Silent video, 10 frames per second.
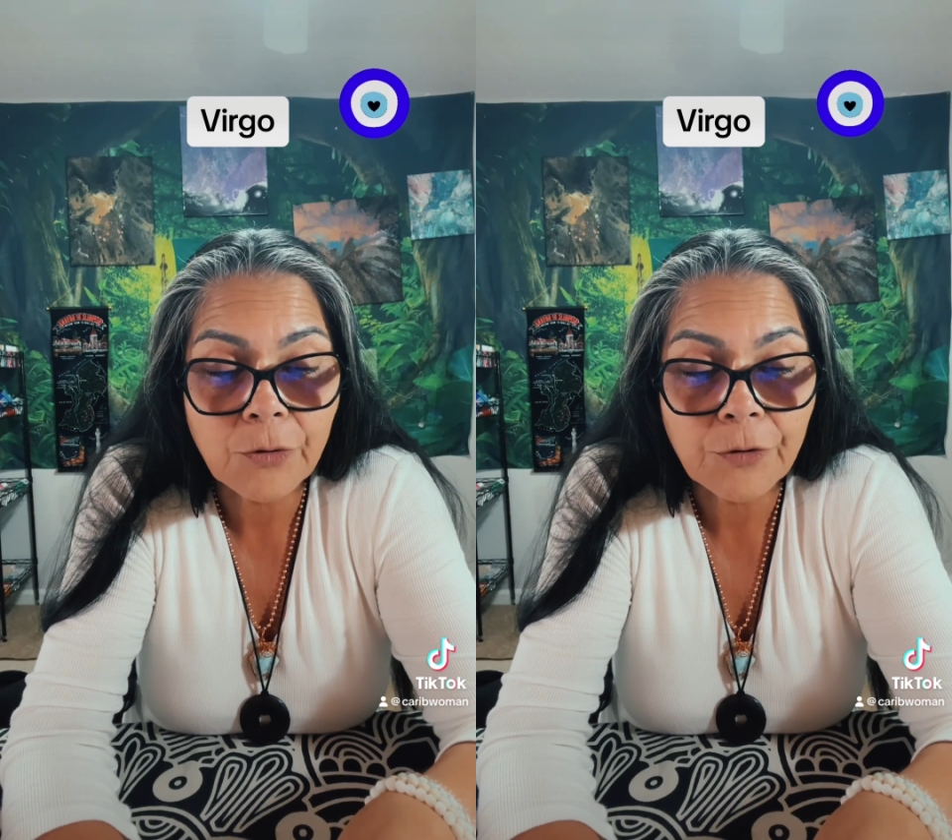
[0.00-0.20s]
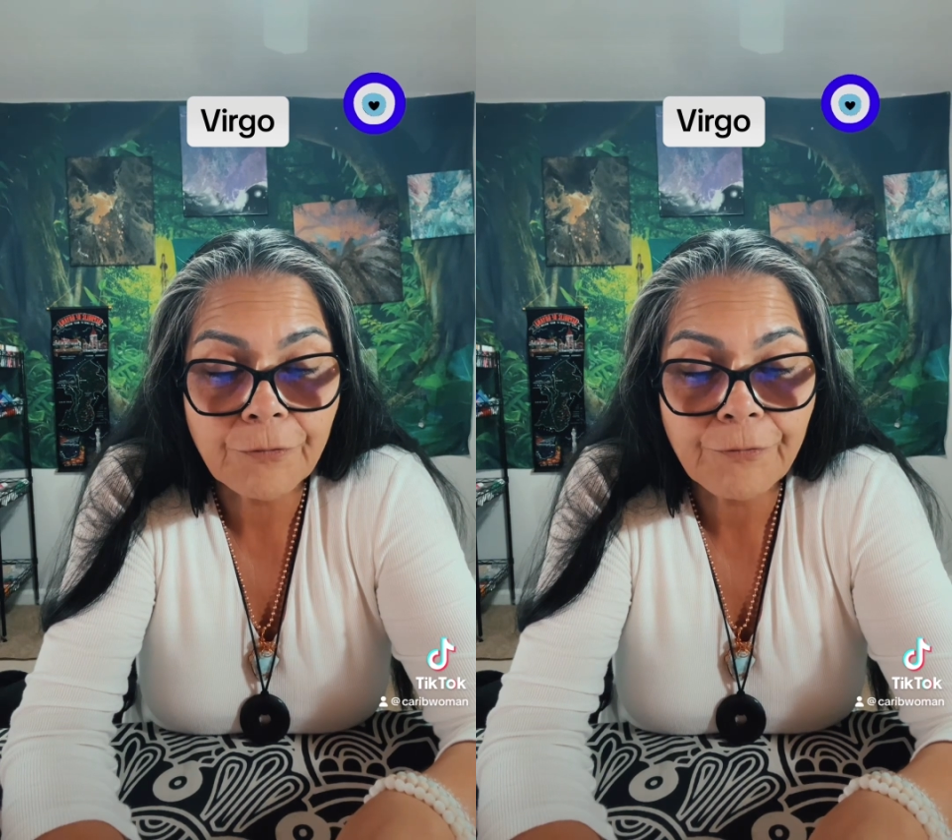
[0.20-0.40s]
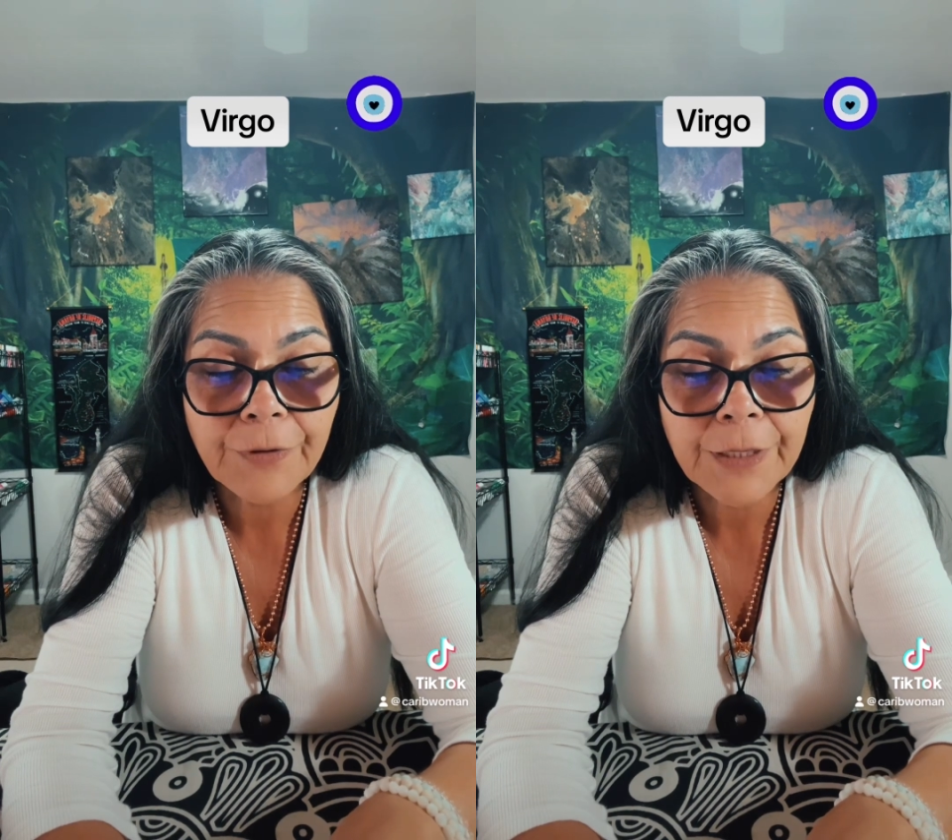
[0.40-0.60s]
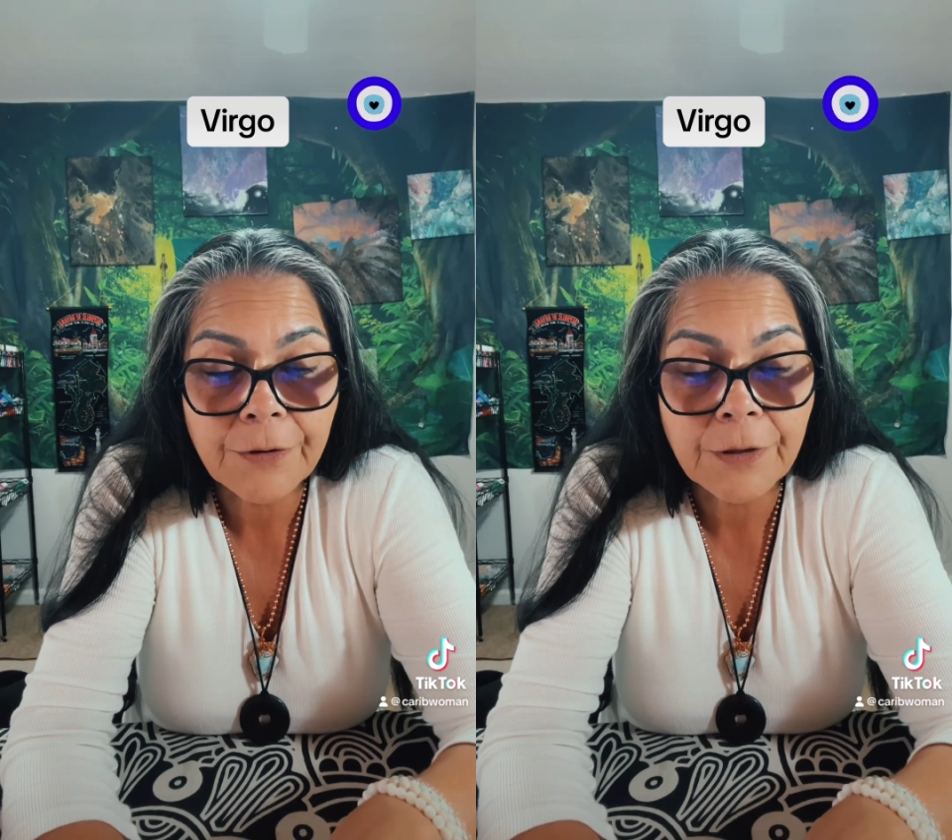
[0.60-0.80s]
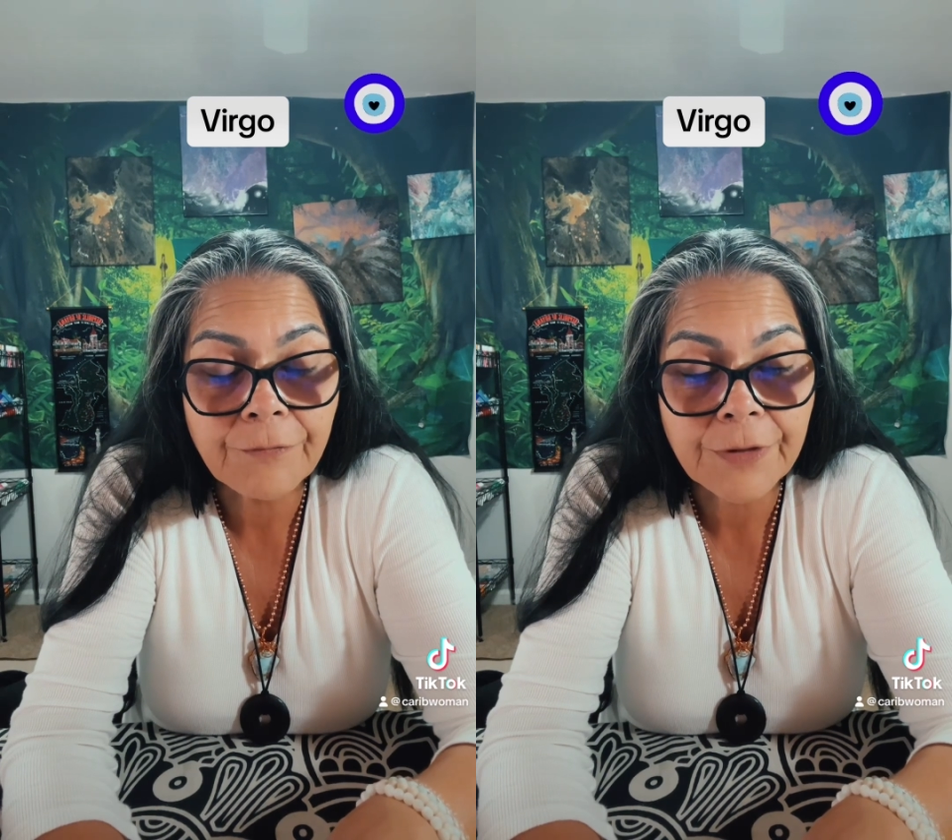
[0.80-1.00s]
or fear
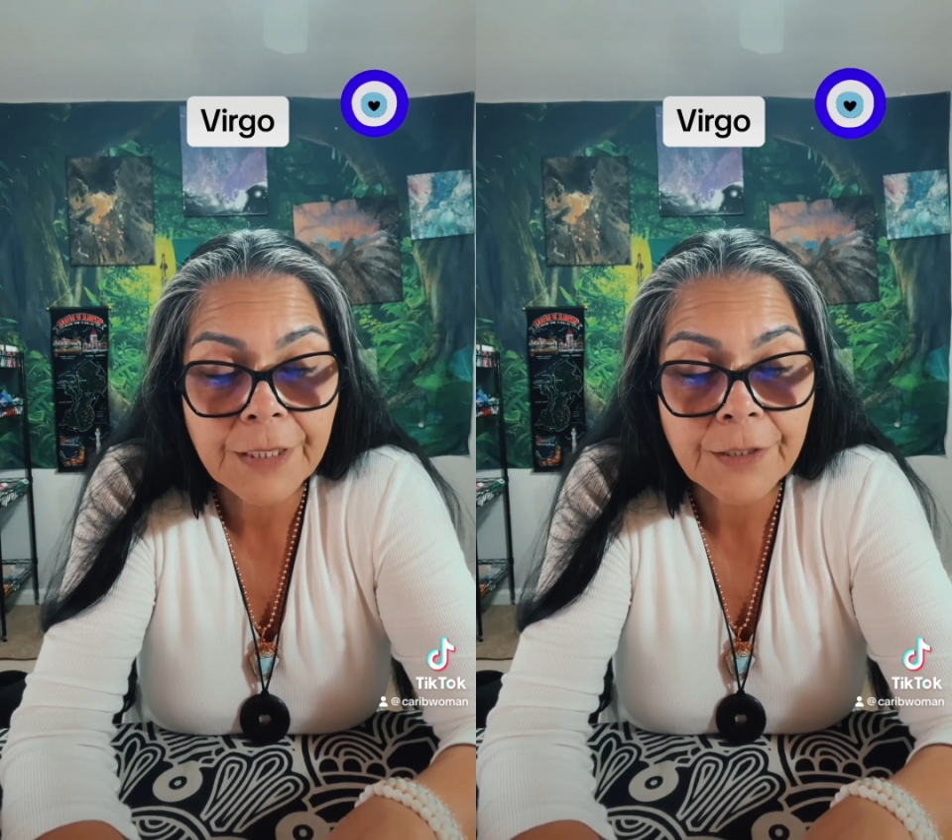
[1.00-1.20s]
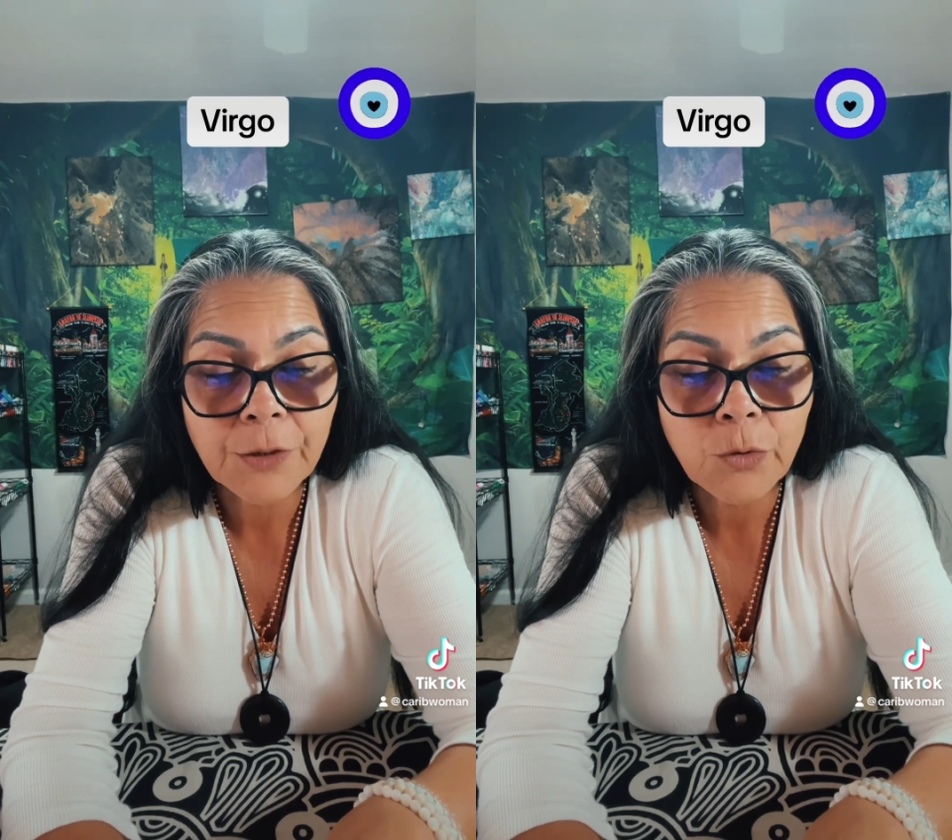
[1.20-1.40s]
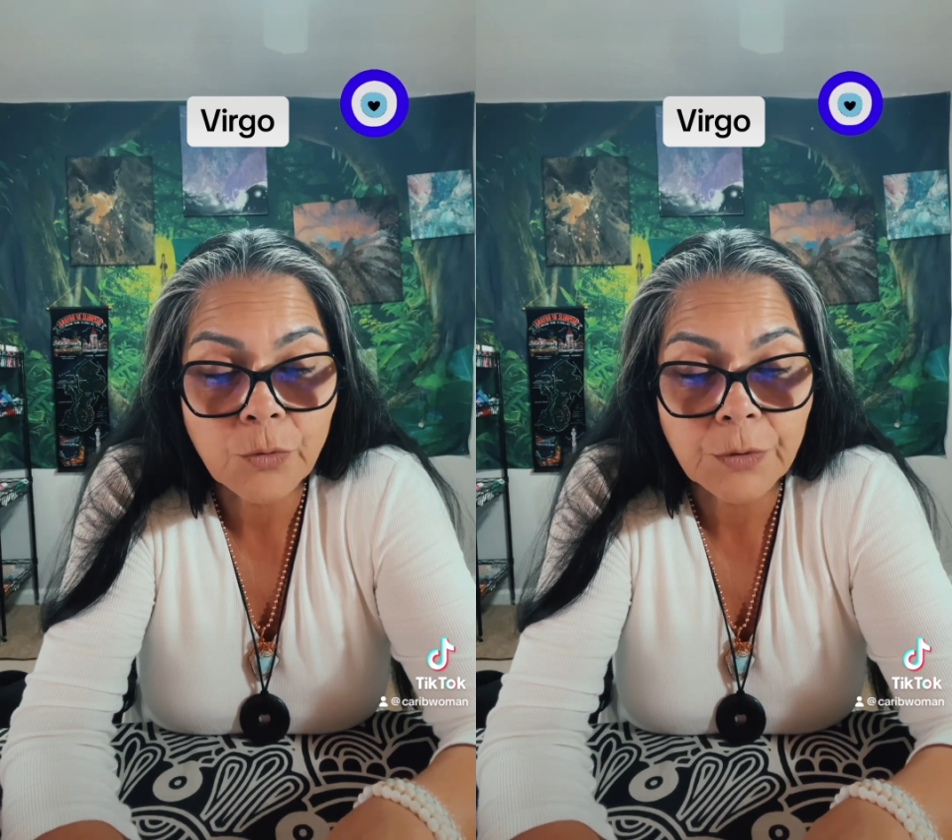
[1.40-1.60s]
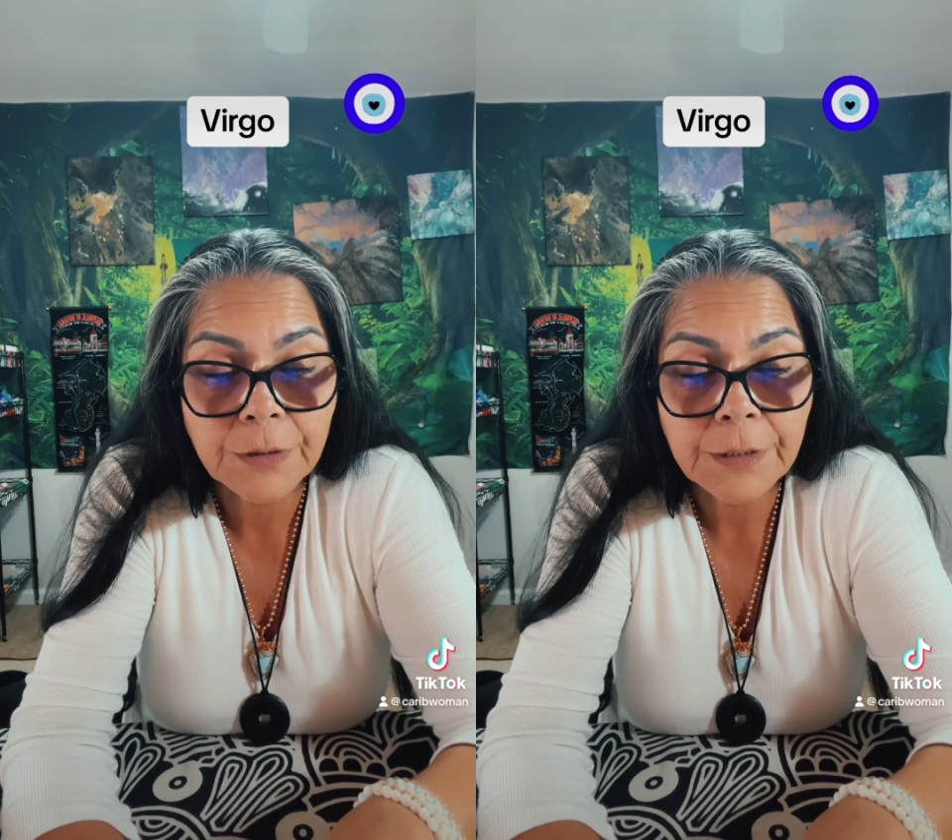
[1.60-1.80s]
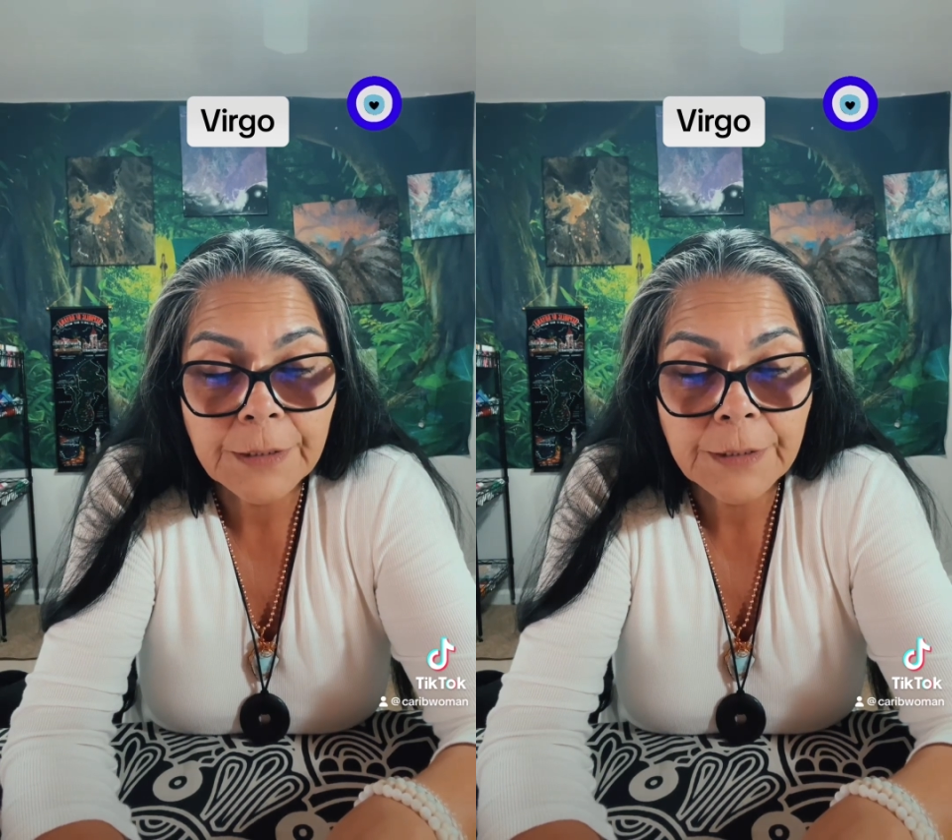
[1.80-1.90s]
of the unknown.